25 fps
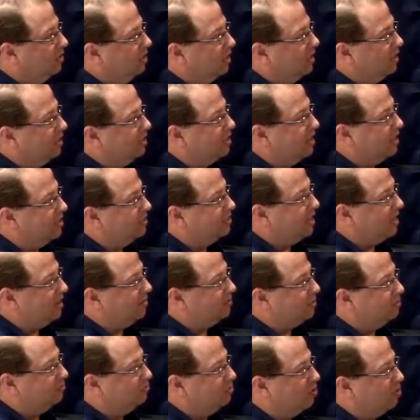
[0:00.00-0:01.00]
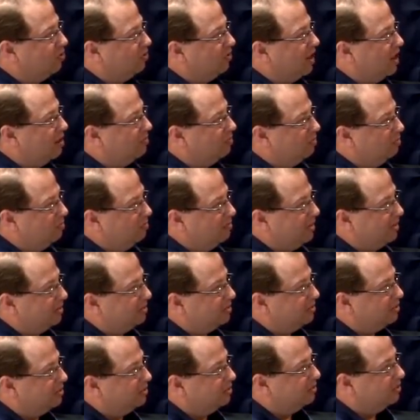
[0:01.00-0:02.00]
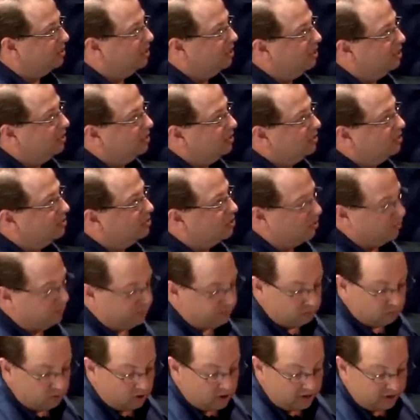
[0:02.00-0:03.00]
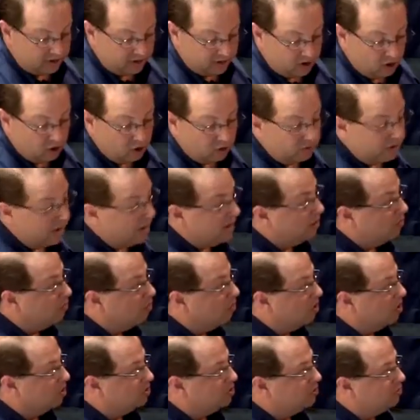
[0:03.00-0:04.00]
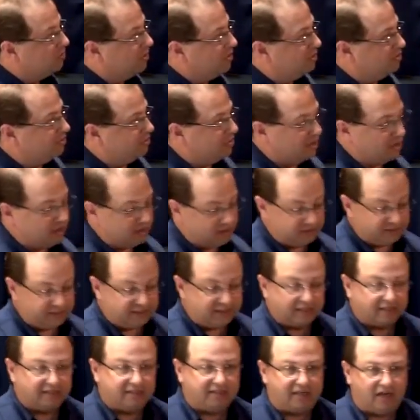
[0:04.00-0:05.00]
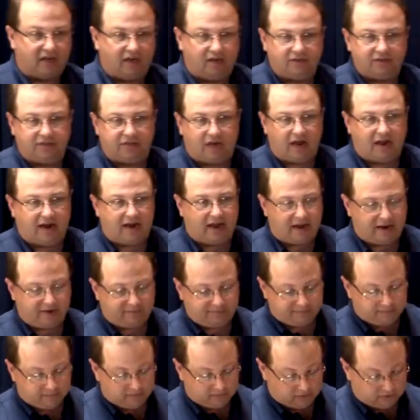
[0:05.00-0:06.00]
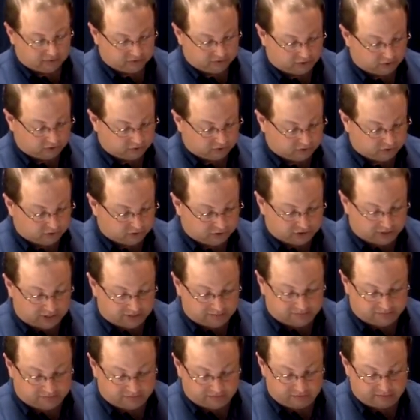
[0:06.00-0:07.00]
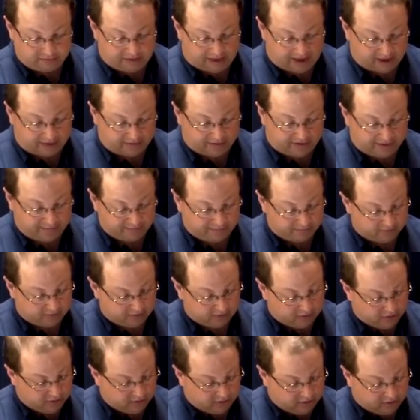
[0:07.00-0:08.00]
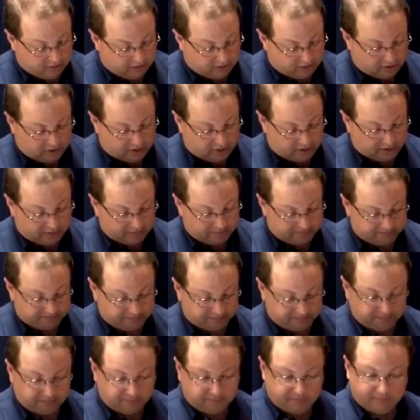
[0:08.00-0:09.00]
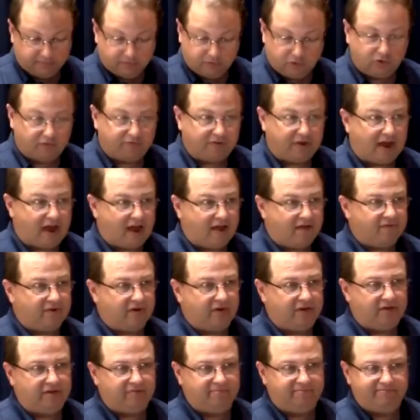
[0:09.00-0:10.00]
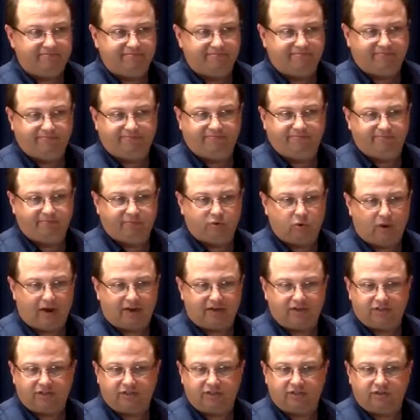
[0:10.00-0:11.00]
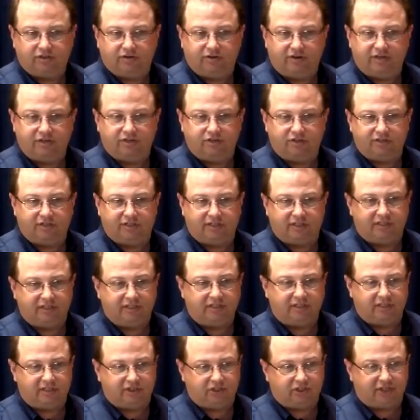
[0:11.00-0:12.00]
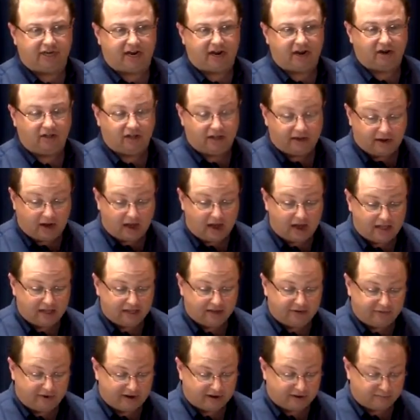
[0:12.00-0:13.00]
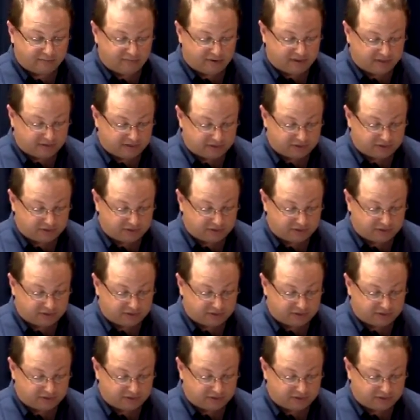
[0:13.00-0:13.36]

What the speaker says: And it does have some programmable mixes. So if you want to, oh, and it works with 6 cells, not 8, so it's a little cheaper for the battery. So if you have any questions or interest in a 6-channel, I'd highly recommend